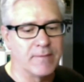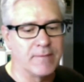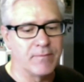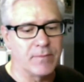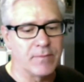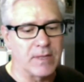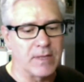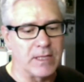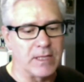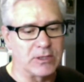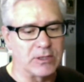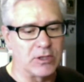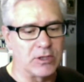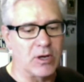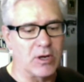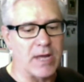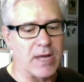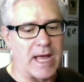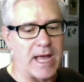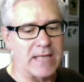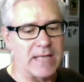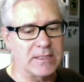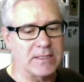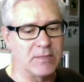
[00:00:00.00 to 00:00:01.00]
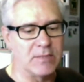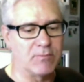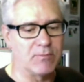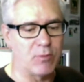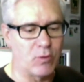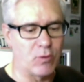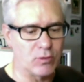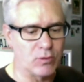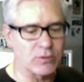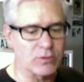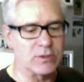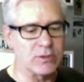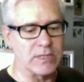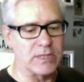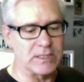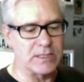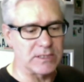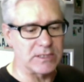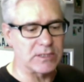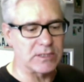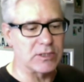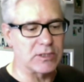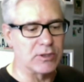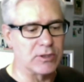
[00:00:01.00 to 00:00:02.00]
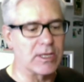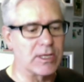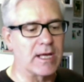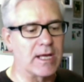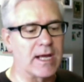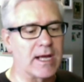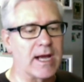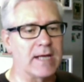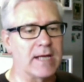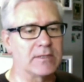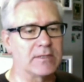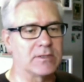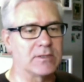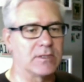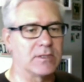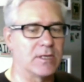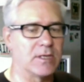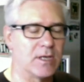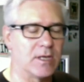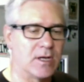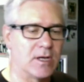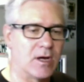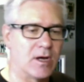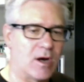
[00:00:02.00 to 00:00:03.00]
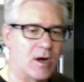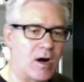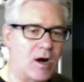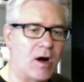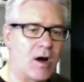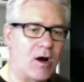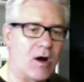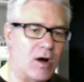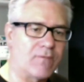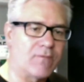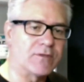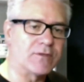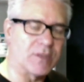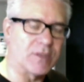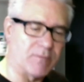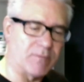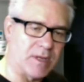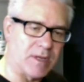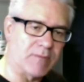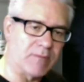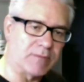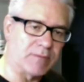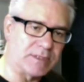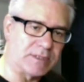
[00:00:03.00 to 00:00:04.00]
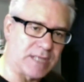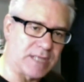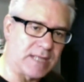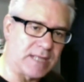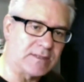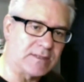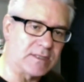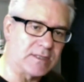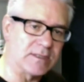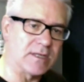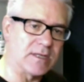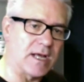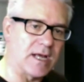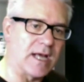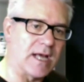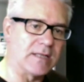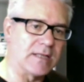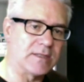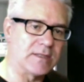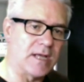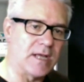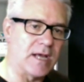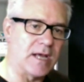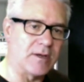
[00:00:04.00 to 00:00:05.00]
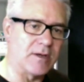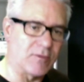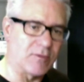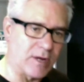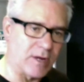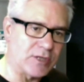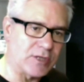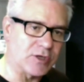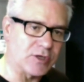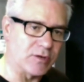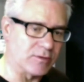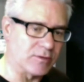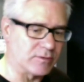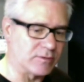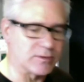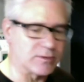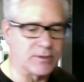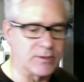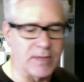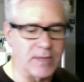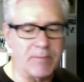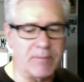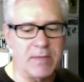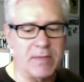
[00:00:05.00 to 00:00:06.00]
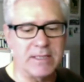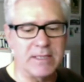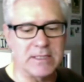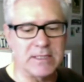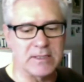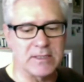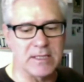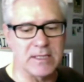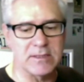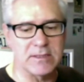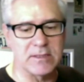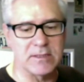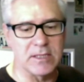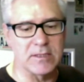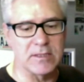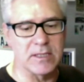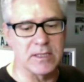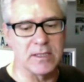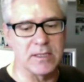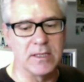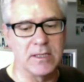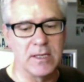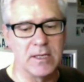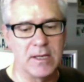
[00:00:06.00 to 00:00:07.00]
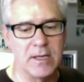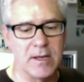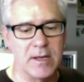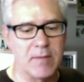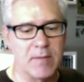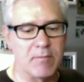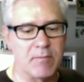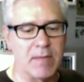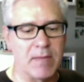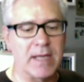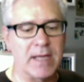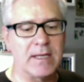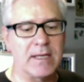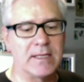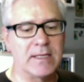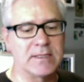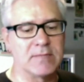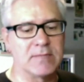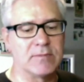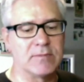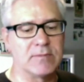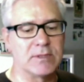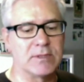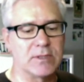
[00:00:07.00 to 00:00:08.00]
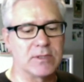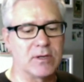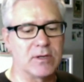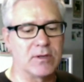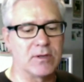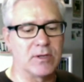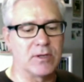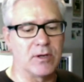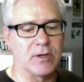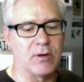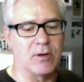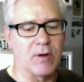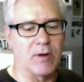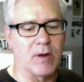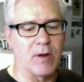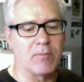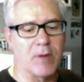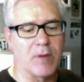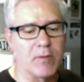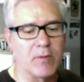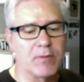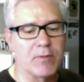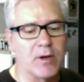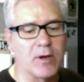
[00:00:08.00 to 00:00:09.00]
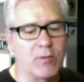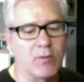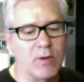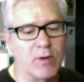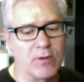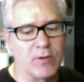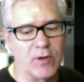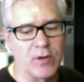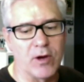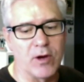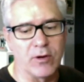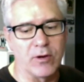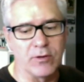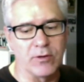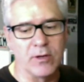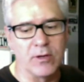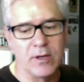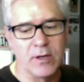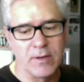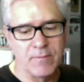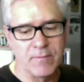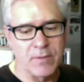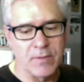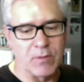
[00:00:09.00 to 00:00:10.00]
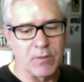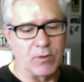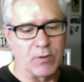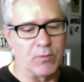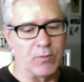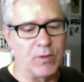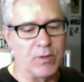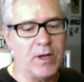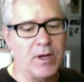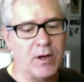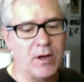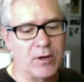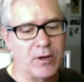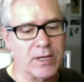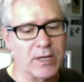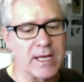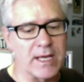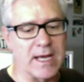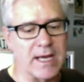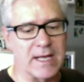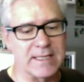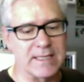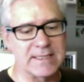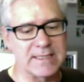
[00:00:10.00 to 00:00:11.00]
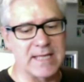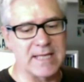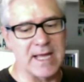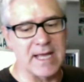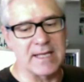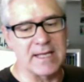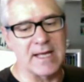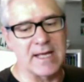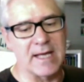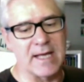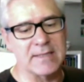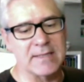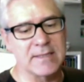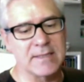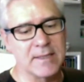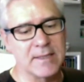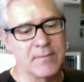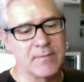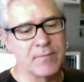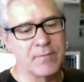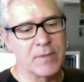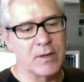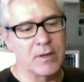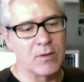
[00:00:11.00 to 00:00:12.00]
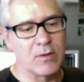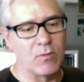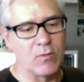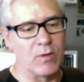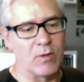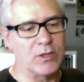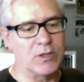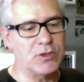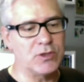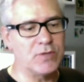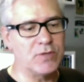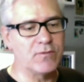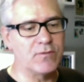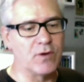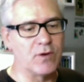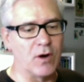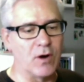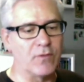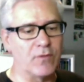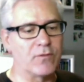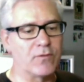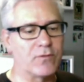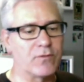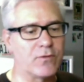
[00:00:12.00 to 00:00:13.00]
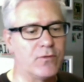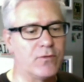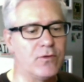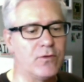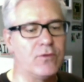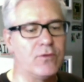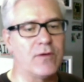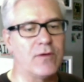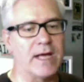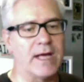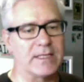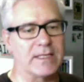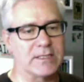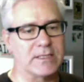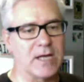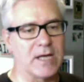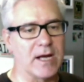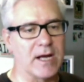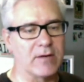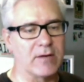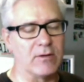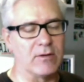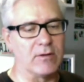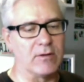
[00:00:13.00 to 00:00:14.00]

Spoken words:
is not as important as just looking at how offers are being presented at a ratio. So that means that the mechanisms are pretty well known. What we are looking at is saying that once you've gone through that cycle